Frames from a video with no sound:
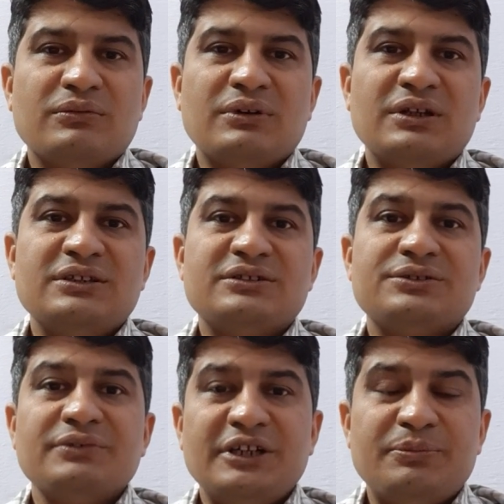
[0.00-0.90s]
one is
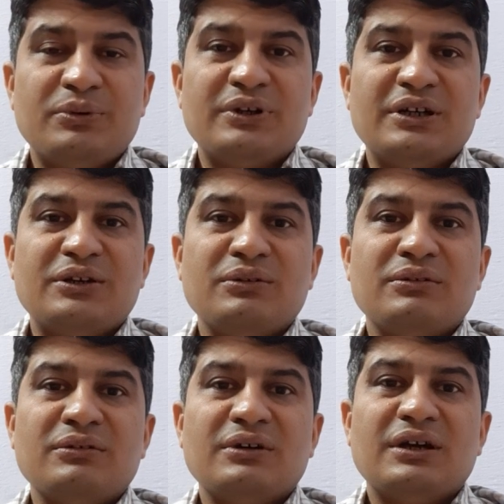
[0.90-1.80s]
sweet
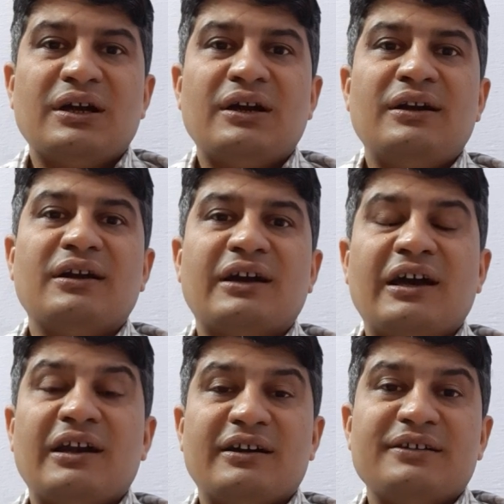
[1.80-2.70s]
potato, and
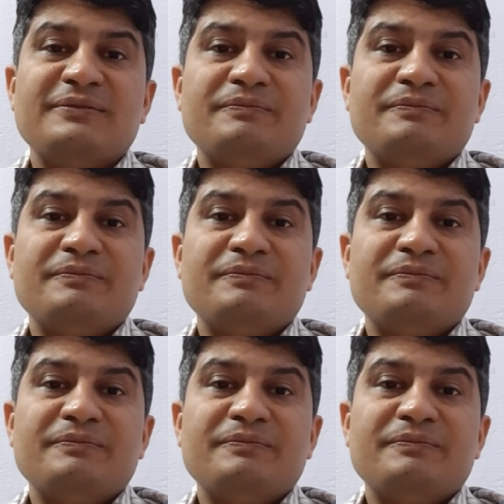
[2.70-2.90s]
carrot,